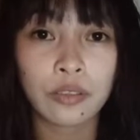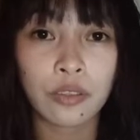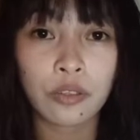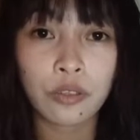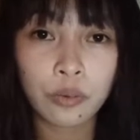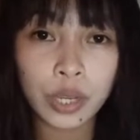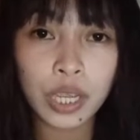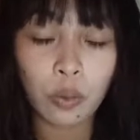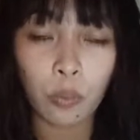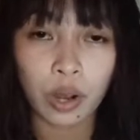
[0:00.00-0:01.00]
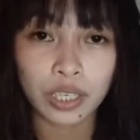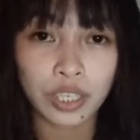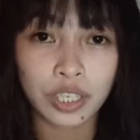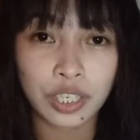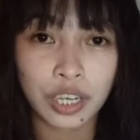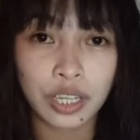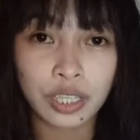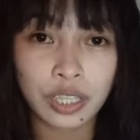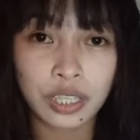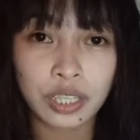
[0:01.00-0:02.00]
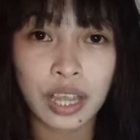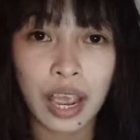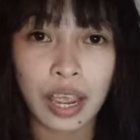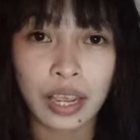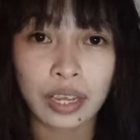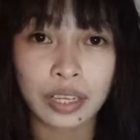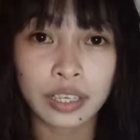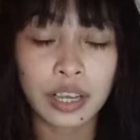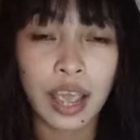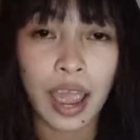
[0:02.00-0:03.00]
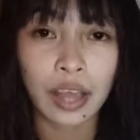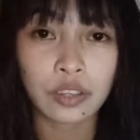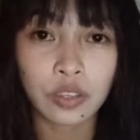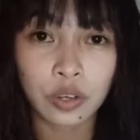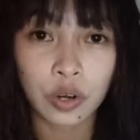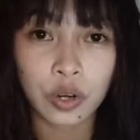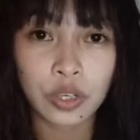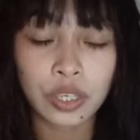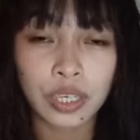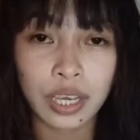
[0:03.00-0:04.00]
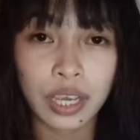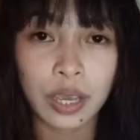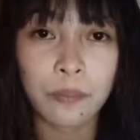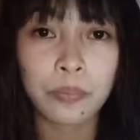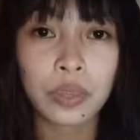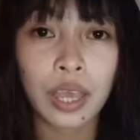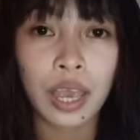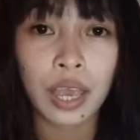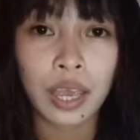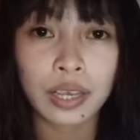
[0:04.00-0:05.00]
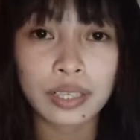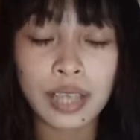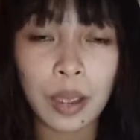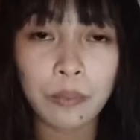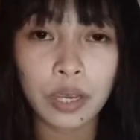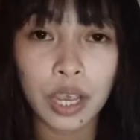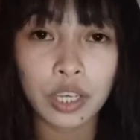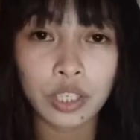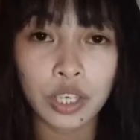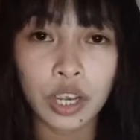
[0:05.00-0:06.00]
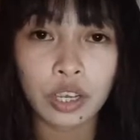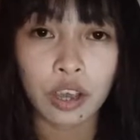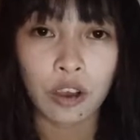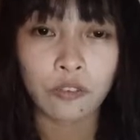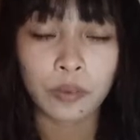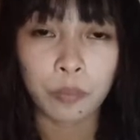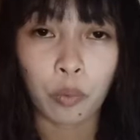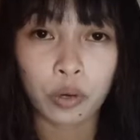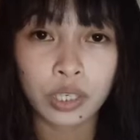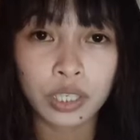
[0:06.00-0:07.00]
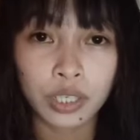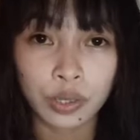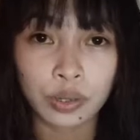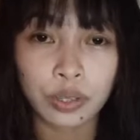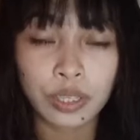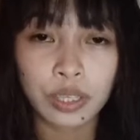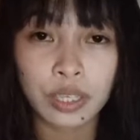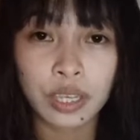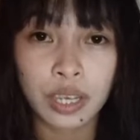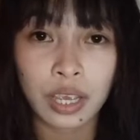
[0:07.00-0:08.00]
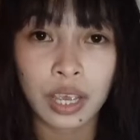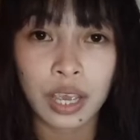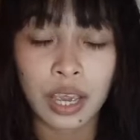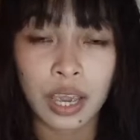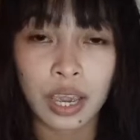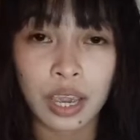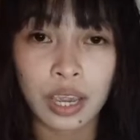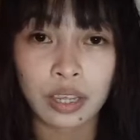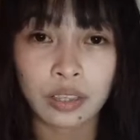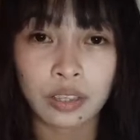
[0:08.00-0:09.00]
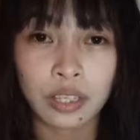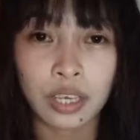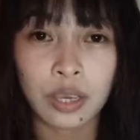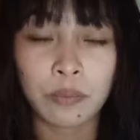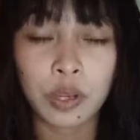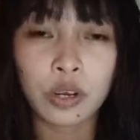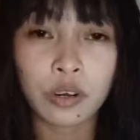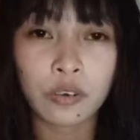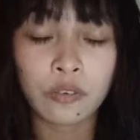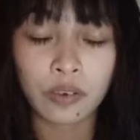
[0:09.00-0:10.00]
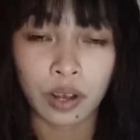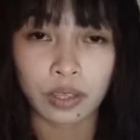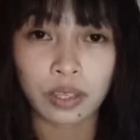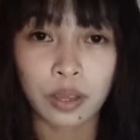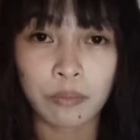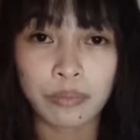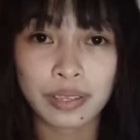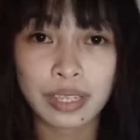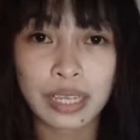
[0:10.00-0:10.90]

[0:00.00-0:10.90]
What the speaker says: the 3 questions that answers the examination of imported goods in the Bureau of Customs.